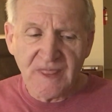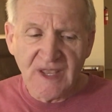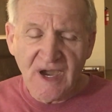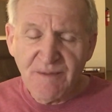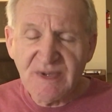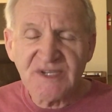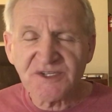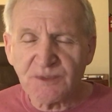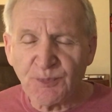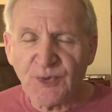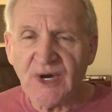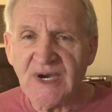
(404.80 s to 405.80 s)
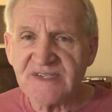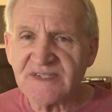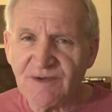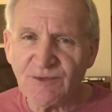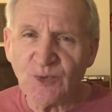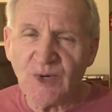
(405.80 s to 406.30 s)
I've been surprised. I
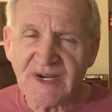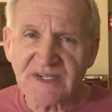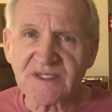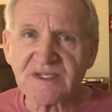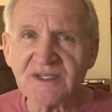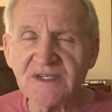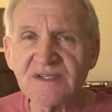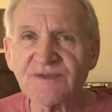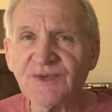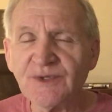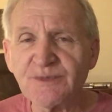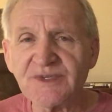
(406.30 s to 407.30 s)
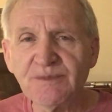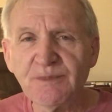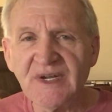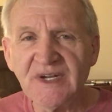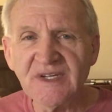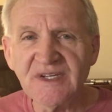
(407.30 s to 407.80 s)
haven't watched these films in
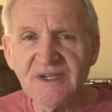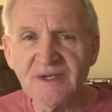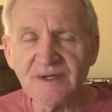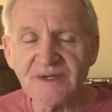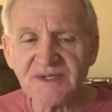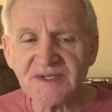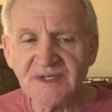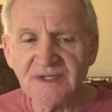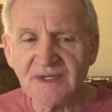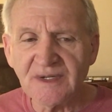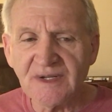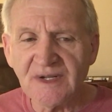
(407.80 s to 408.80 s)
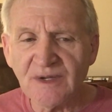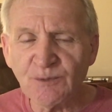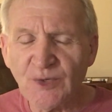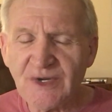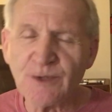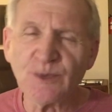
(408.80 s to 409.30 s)
many years, and
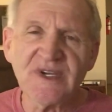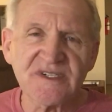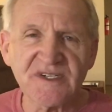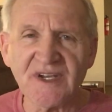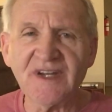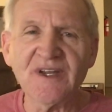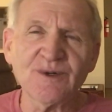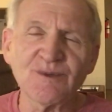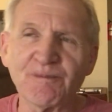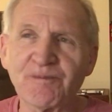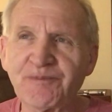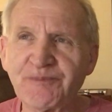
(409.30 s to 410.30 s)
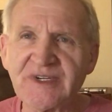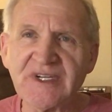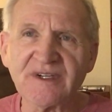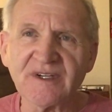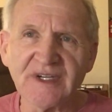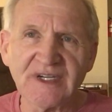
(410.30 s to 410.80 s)
one of the reasons I don't
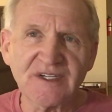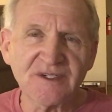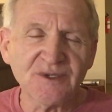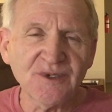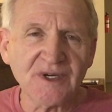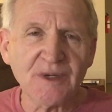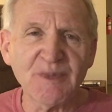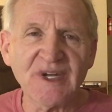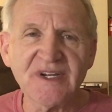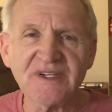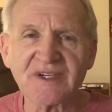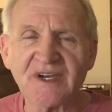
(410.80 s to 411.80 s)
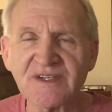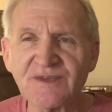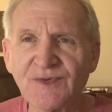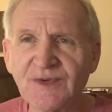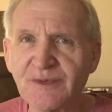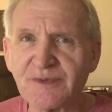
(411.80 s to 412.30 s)
particularly like to talk about Hitchcock's
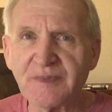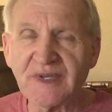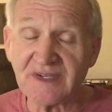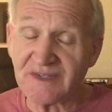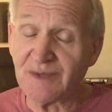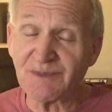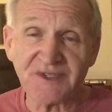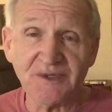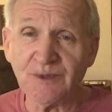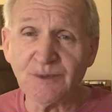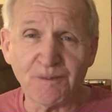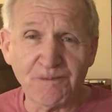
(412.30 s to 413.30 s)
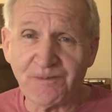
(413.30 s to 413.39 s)
films because I'm so